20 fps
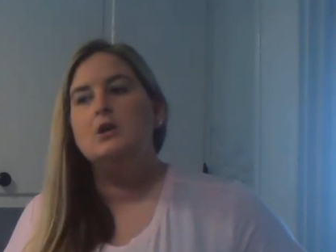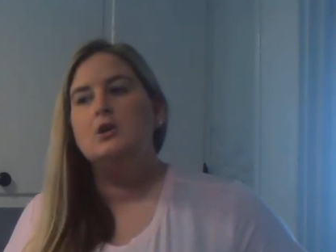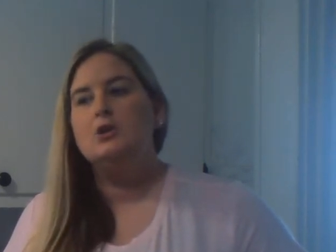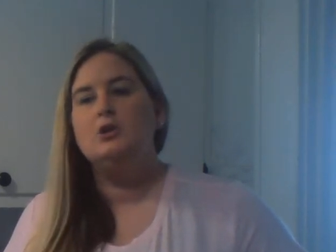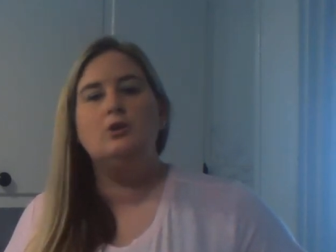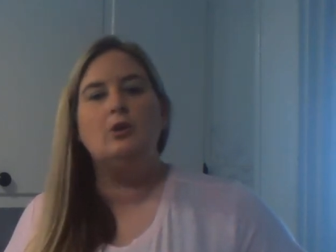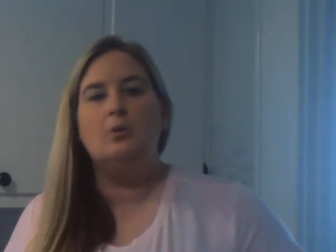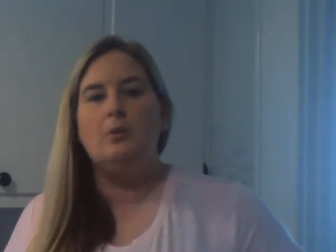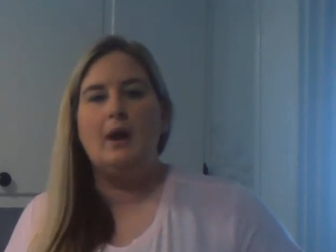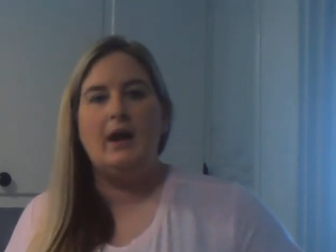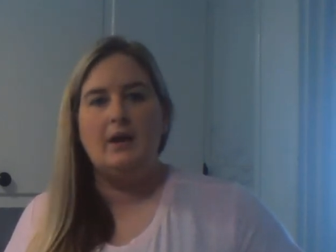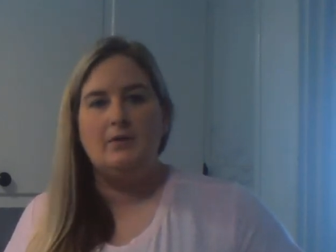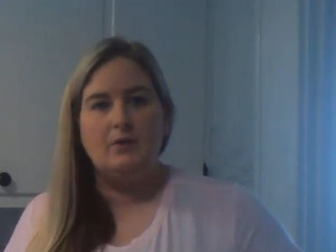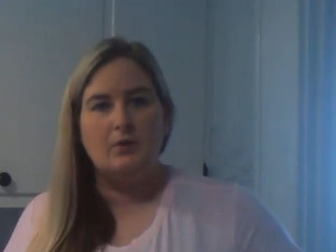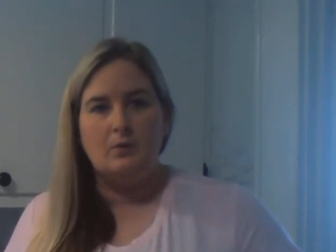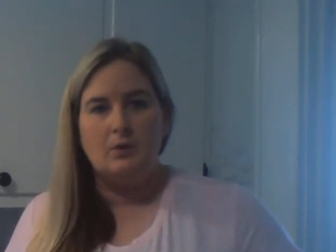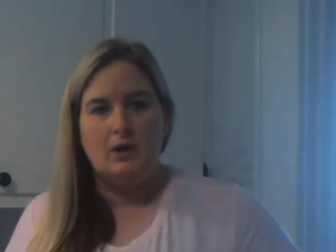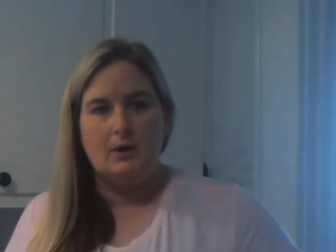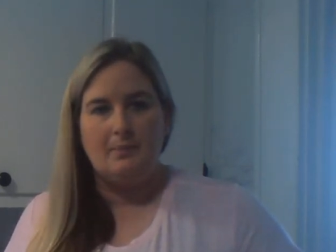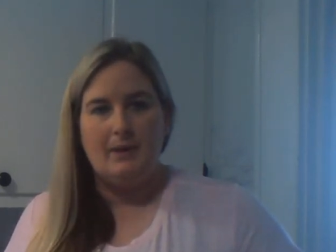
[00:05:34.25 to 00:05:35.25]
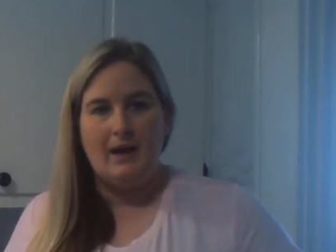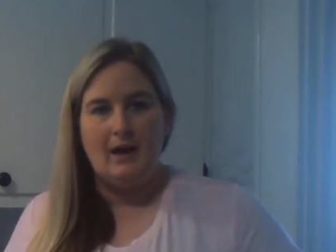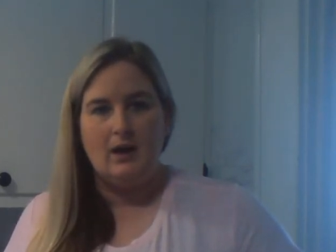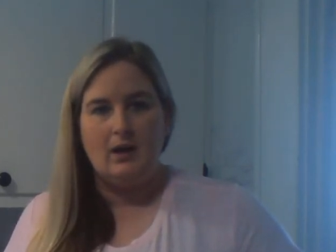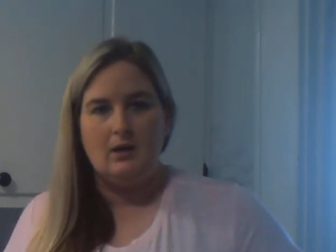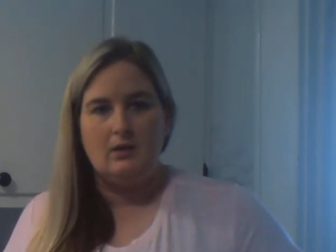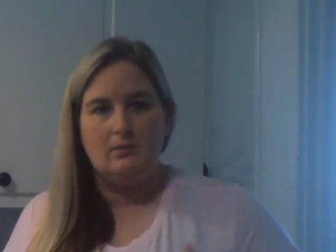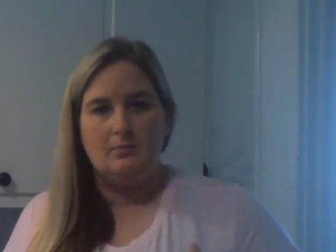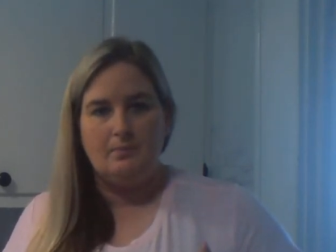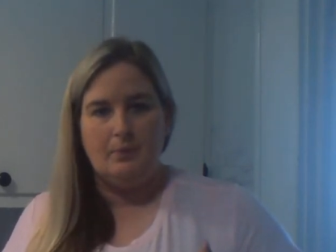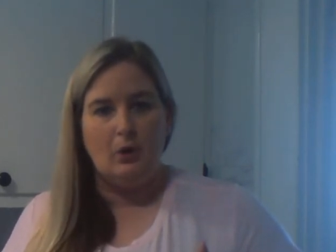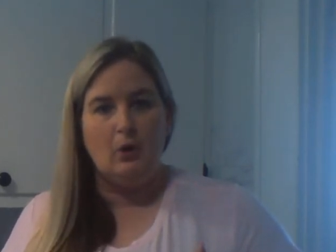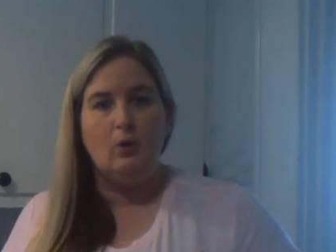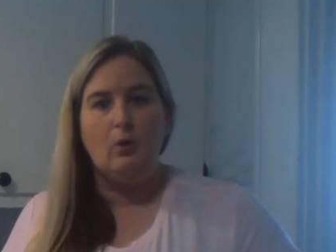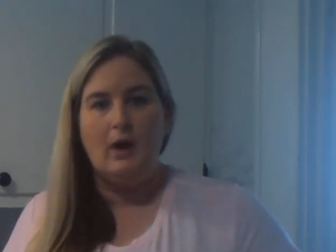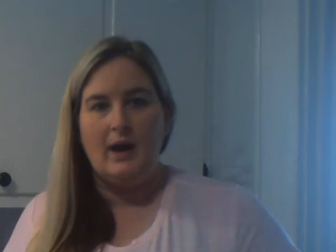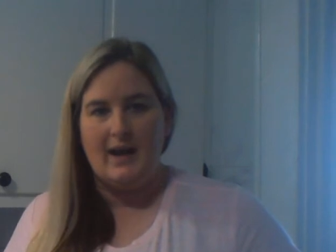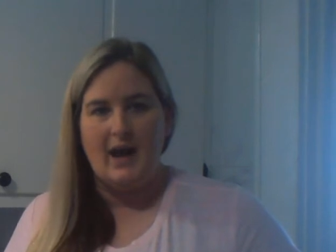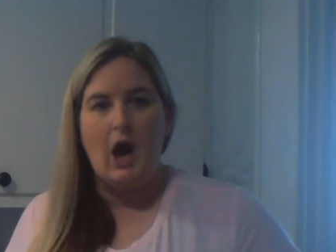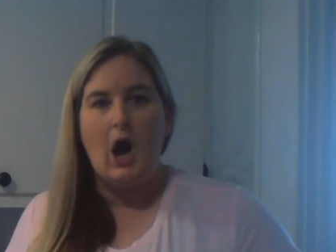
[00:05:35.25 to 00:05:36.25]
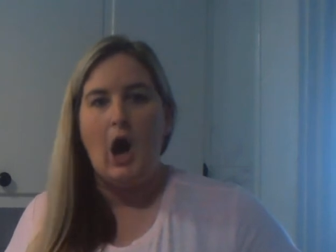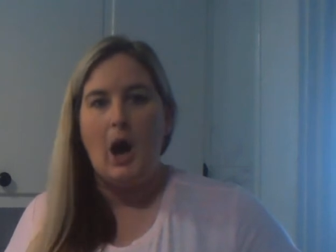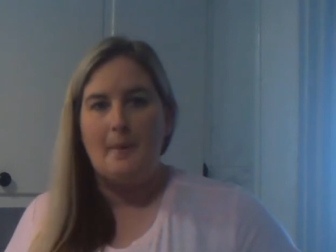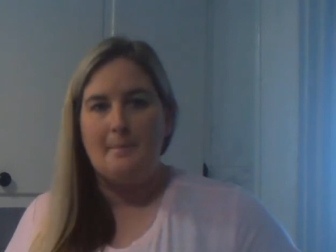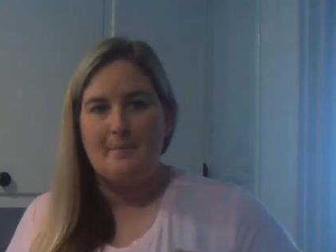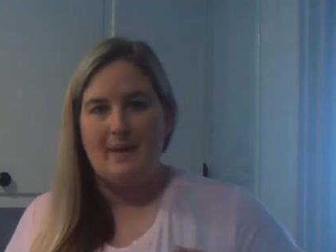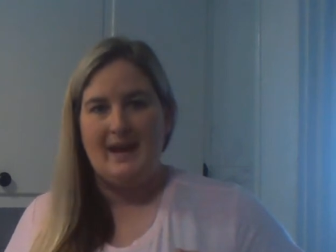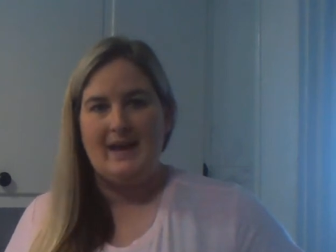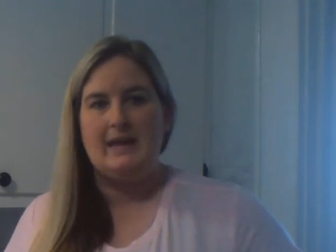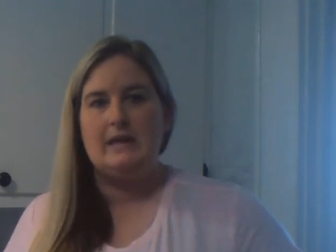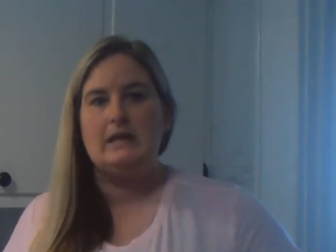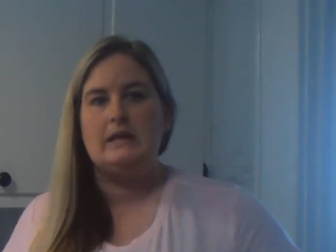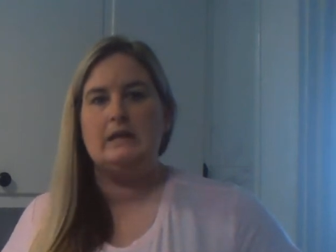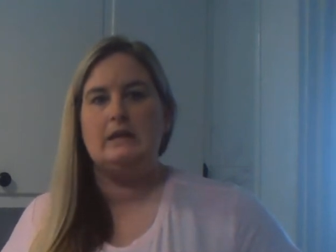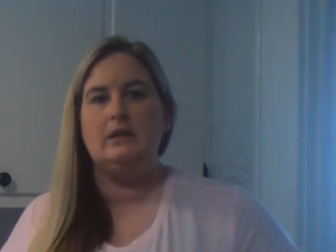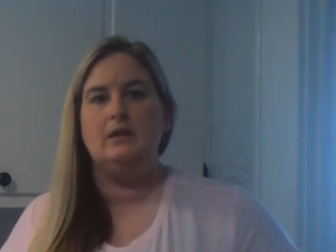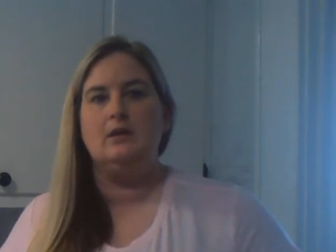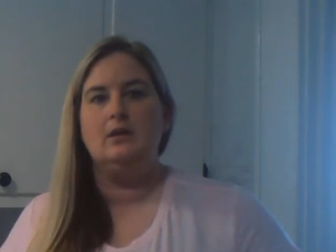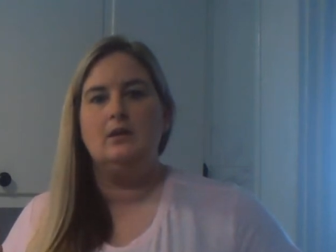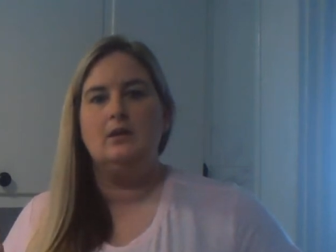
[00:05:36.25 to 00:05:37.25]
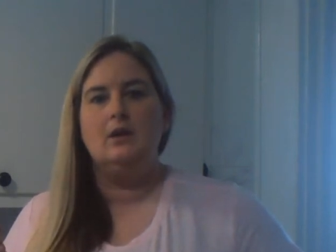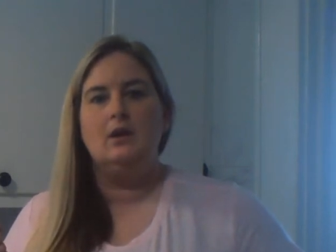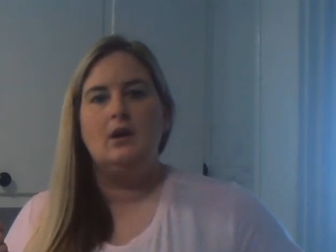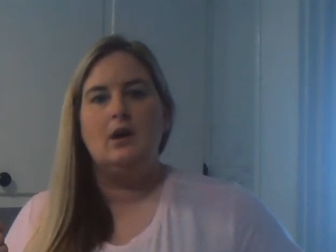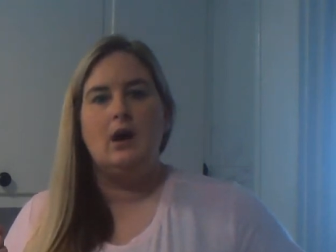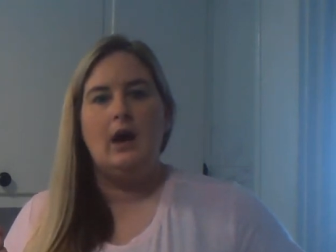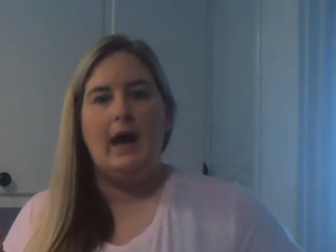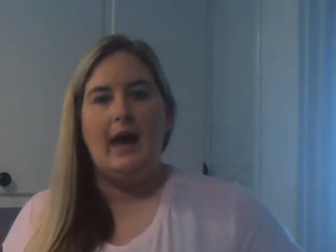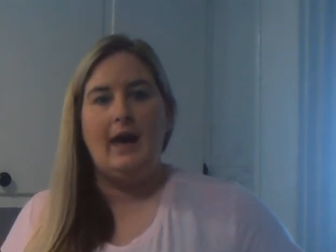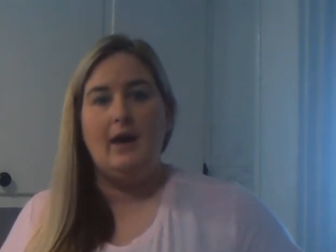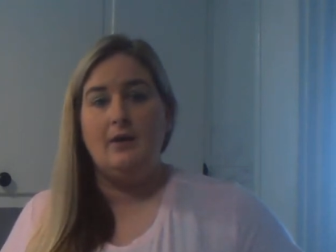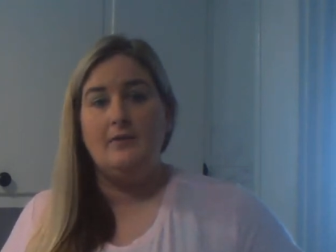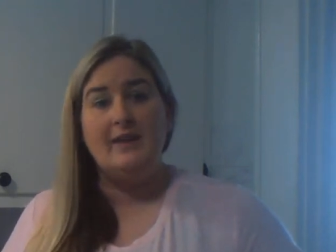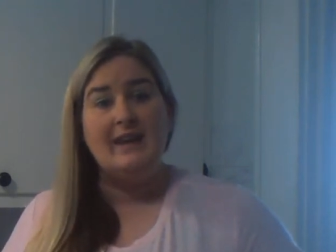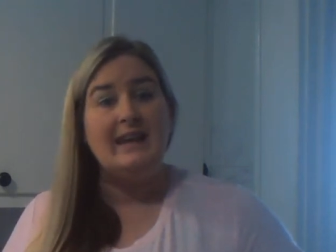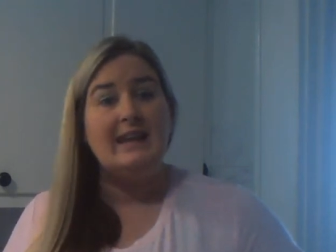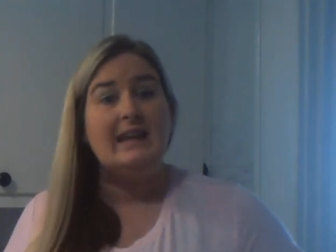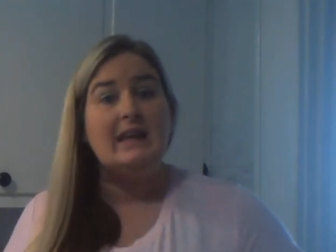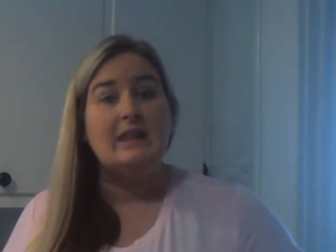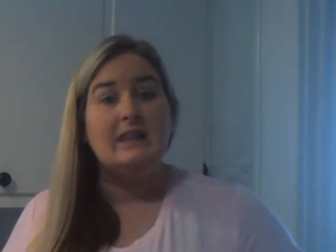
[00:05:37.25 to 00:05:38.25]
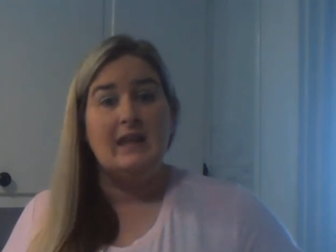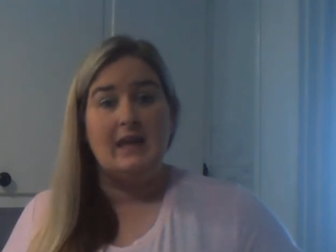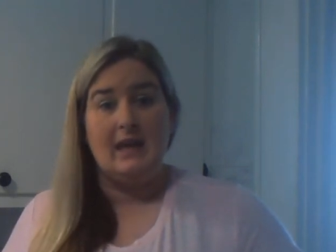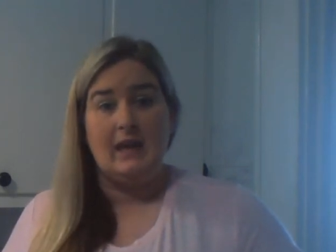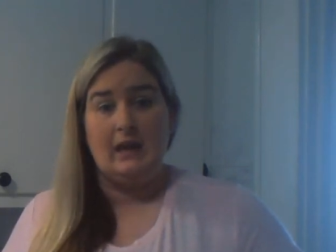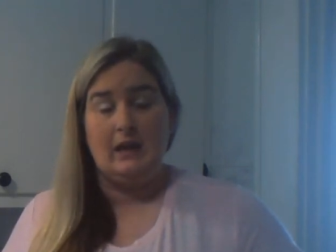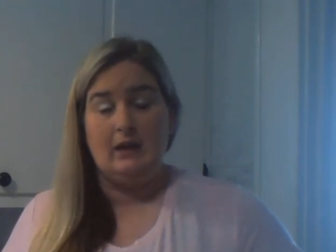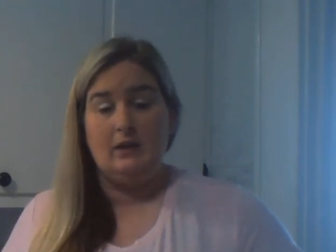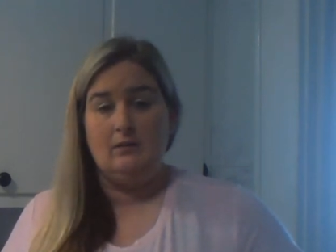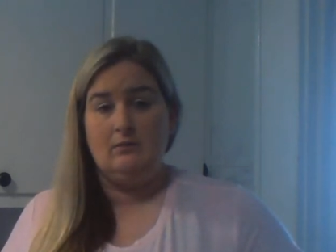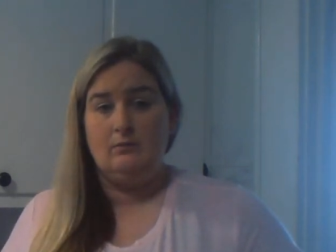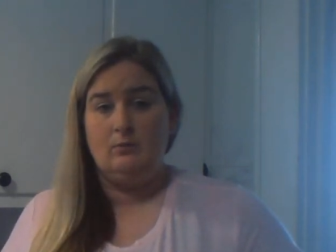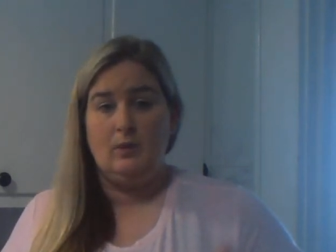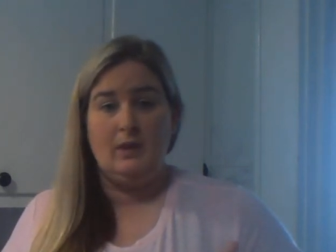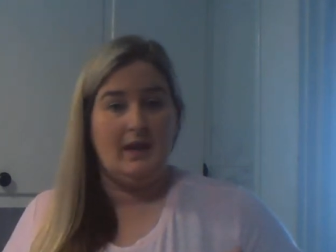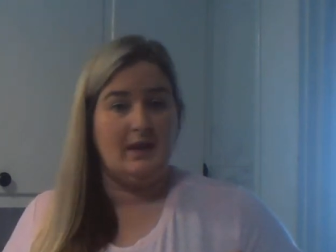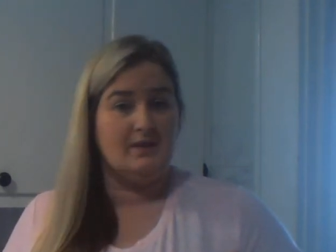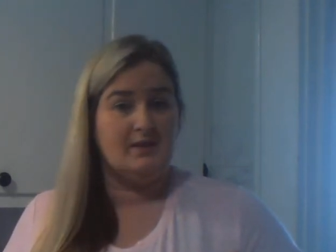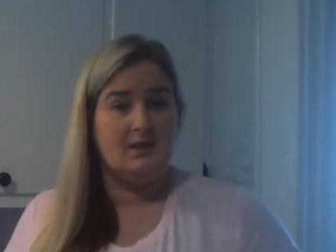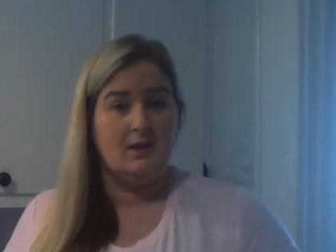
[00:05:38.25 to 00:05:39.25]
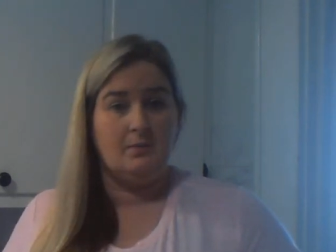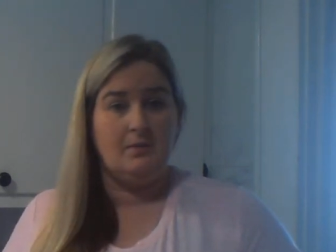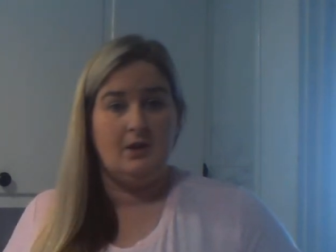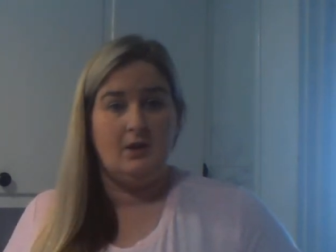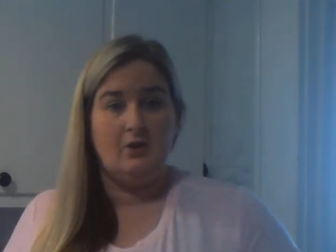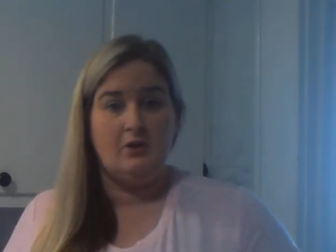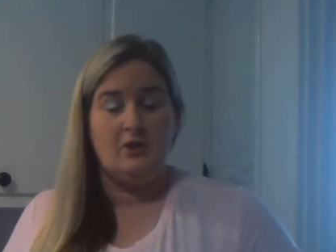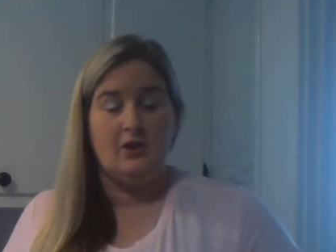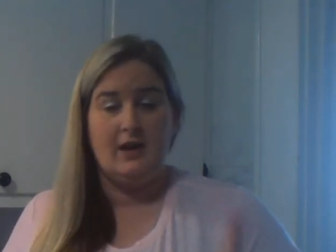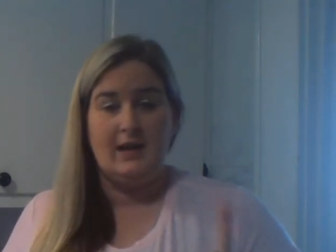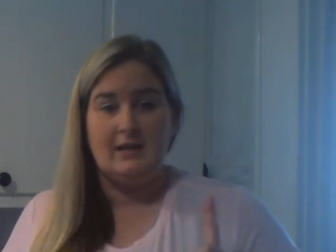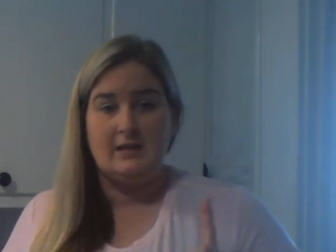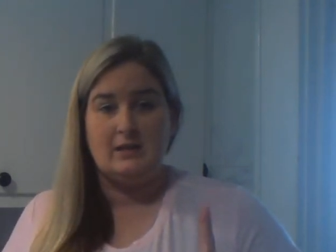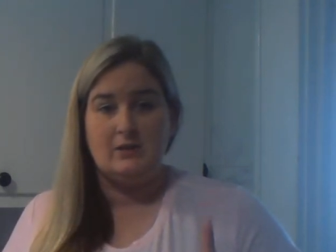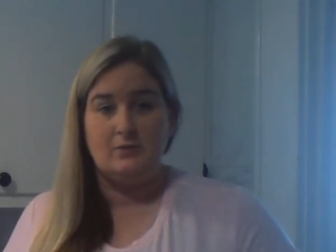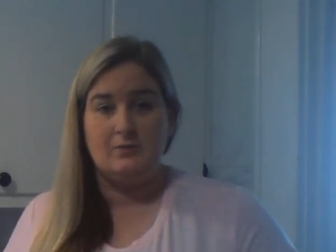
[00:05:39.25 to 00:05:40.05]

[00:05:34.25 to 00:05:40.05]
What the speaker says: You don't ever want to pull a hot pan out of anything without something on your hands.